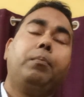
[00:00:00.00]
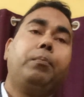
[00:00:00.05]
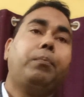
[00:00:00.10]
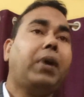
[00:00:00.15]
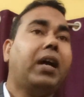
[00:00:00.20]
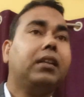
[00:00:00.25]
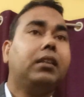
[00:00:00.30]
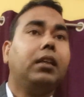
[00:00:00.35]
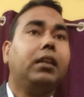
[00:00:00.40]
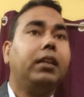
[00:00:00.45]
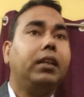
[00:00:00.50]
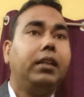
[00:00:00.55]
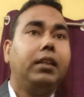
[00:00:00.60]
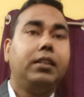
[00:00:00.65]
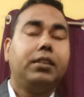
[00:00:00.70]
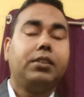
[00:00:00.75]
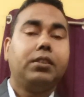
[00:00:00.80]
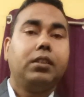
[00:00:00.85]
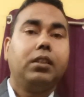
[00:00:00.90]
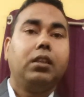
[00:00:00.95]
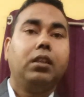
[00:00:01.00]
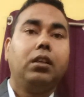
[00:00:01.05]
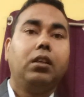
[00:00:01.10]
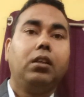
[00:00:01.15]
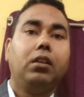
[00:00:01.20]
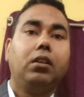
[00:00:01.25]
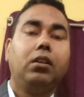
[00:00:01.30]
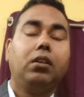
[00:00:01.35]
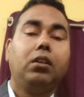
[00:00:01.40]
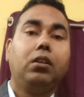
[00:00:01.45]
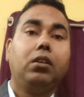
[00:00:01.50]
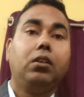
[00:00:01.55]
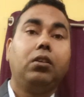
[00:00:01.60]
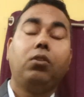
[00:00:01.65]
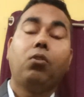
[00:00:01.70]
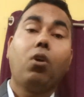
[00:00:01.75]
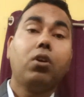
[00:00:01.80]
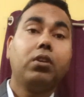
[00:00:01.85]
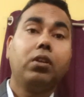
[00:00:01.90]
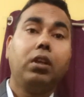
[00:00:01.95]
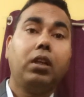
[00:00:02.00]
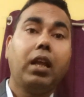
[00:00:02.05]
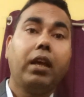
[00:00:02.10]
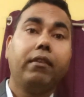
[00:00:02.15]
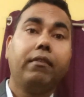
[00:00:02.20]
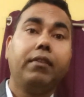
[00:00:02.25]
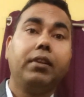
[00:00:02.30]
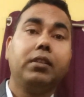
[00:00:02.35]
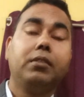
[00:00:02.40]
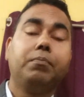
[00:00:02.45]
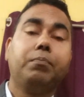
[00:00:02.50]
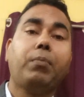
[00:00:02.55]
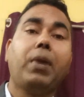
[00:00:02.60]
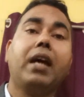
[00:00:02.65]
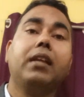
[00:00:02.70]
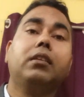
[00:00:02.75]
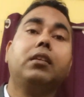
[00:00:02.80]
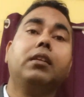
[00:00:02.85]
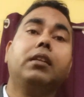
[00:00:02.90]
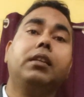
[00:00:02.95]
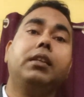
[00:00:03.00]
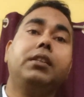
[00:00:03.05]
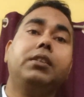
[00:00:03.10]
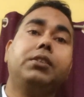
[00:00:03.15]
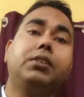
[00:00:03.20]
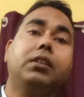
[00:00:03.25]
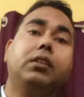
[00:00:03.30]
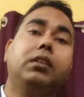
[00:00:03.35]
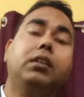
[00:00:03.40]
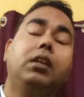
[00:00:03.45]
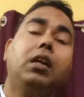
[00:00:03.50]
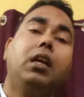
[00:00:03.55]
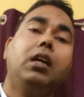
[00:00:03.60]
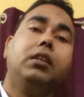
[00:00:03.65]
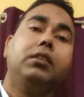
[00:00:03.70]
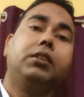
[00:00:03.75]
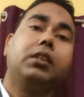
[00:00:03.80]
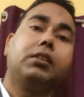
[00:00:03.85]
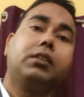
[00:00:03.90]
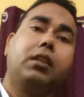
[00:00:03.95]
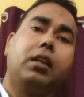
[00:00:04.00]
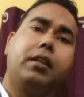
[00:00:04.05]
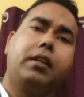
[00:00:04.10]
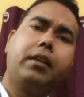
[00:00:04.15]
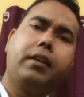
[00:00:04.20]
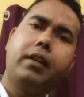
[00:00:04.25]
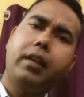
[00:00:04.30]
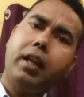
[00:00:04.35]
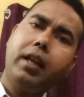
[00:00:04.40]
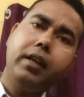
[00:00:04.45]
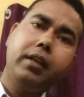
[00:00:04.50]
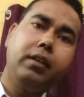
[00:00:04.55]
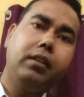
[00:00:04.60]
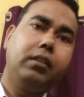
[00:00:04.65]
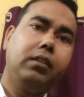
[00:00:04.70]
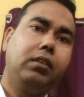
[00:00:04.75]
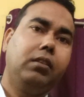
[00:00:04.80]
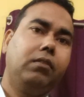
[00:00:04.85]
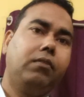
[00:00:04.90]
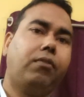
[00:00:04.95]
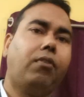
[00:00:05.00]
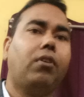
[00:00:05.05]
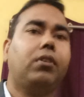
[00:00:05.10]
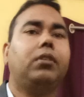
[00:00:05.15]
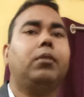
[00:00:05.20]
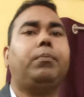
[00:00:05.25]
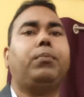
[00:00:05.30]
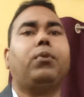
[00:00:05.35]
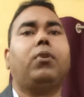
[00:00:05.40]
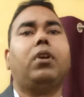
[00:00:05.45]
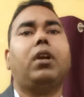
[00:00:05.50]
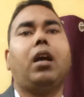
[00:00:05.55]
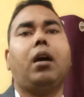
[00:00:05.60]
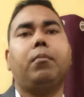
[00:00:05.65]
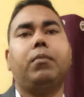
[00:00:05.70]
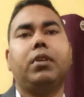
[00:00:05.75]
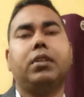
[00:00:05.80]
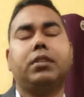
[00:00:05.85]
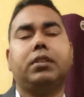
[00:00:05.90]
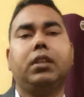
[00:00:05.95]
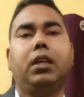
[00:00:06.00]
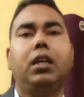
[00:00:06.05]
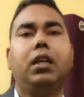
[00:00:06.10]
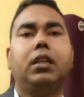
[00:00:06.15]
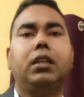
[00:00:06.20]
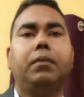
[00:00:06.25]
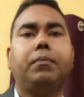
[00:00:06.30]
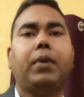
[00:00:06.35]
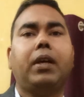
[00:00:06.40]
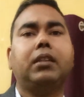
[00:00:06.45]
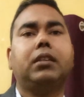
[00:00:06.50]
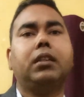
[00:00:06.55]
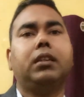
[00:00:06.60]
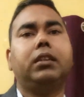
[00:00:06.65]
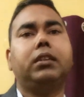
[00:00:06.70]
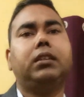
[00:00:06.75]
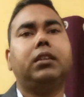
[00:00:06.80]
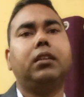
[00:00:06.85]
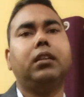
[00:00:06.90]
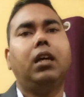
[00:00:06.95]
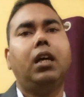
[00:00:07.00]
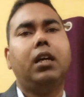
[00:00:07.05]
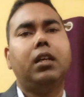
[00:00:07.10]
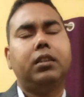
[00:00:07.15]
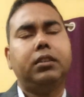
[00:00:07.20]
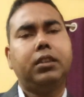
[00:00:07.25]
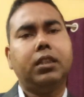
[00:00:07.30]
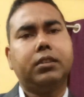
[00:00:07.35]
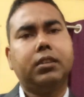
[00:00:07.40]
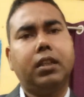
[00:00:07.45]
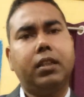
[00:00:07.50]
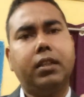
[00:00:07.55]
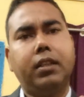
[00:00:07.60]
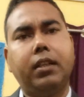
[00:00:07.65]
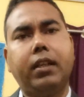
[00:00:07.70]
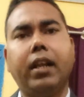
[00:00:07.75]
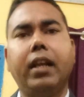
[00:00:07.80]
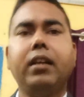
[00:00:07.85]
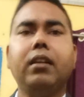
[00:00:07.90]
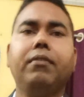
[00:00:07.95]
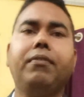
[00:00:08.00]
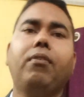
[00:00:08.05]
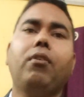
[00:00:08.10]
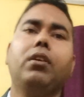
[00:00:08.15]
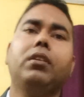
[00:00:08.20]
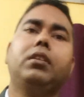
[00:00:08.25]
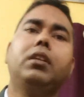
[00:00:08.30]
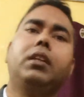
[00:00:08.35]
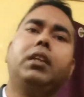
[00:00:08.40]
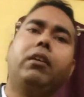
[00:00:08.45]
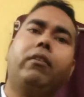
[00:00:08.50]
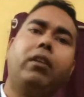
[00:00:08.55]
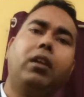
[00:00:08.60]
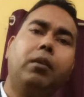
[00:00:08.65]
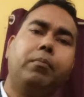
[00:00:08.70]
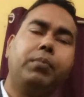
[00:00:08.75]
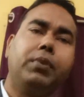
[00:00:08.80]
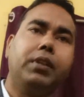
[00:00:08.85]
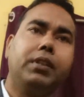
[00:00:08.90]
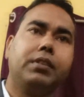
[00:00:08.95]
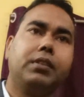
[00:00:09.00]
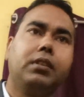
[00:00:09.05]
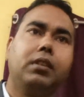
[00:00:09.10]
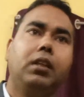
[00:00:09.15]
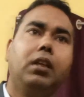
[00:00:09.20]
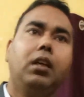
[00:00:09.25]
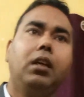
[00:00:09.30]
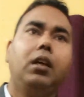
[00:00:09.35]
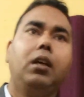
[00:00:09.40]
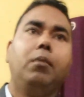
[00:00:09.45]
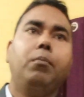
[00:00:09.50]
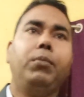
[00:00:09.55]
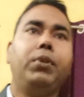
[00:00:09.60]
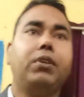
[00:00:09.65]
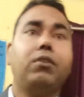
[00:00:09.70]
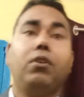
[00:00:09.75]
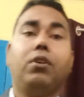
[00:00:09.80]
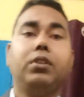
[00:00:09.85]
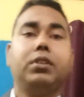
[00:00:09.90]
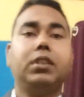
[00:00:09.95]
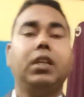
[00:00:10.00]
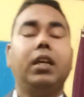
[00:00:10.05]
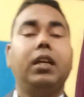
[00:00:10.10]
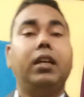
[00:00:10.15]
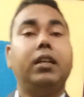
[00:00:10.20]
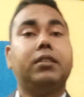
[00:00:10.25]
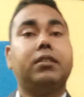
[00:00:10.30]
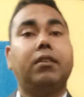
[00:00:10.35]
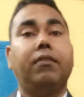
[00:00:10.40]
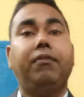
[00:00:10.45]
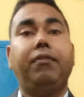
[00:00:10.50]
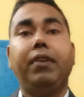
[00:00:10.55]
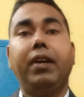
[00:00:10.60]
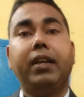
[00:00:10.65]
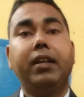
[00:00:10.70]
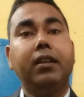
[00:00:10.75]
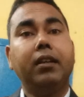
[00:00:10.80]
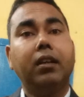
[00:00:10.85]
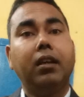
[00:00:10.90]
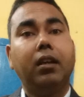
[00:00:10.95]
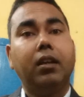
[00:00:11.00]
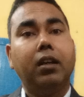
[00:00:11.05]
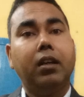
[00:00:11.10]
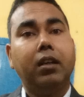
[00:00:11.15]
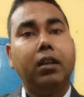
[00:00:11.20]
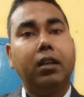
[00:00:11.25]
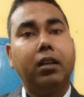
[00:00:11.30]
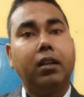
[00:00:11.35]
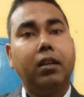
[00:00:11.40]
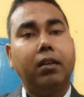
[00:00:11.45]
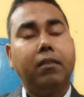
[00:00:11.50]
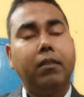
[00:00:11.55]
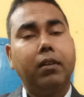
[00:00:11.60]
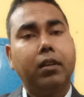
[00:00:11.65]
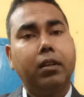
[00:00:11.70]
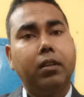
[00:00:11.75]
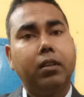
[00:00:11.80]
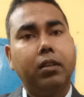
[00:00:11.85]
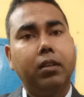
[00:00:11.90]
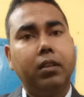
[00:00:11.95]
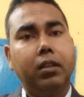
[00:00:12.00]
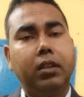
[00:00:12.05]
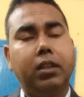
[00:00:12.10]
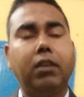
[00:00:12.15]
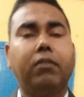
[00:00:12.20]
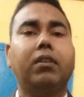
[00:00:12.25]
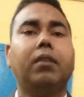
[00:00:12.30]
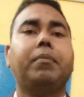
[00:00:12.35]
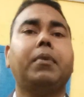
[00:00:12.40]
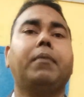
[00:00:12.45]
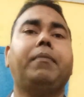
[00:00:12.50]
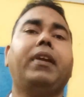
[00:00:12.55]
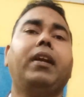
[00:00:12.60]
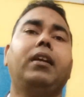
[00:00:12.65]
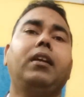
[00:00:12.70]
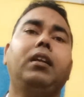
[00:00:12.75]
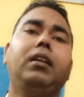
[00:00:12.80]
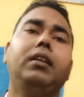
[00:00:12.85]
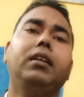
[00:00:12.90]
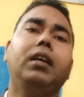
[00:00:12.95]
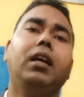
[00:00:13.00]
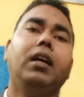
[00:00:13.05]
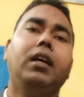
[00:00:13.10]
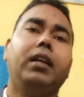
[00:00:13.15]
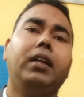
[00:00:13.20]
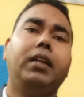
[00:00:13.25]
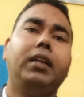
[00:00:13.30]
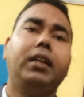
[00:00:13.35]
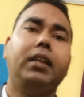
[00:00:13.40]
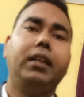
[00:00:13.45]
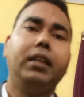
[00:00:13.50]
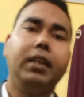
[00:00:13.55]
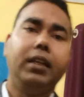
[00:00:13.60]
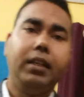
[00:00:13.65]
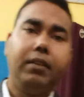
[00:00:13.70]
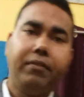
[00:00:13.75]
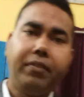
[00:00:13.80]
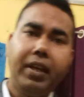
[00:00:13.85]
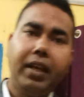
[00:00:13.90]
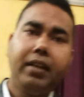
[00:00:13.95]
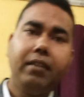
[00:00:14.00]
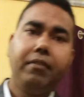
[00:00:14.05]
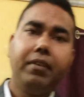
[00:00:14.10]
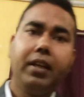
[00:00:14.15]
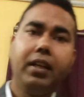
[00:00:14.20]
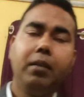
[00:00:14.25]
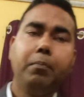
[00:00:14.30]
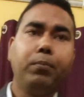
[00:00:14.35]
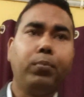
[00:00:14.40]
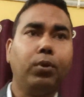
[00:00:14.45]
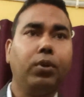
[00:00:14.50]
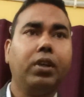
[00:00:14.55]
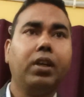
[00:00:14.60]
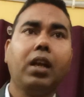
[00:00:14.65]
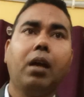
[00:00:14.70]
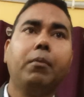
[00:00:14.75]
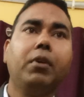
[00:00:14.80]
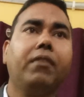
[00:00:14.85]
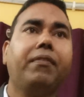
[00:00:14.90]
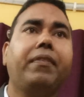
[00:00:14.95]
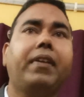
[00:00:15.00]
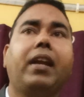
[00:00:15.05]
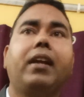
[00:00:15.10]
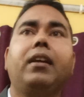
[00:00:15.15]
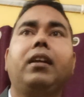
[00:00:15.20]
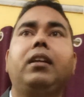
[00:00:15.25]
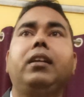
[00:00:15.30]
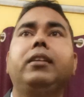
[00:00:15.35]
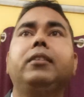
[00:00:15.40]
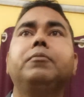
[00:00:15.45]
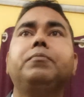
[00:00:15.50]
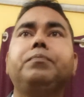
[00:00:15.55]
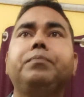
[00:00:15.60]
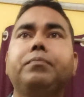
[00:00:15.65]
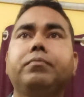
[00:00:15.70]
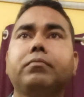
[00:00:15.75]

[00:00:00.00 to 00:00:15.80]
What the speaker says: Python is not a language. Python is just a trend for the programmers. Python is just a trend for the developers, because it's a very developer friendly, very, very programmer friendly.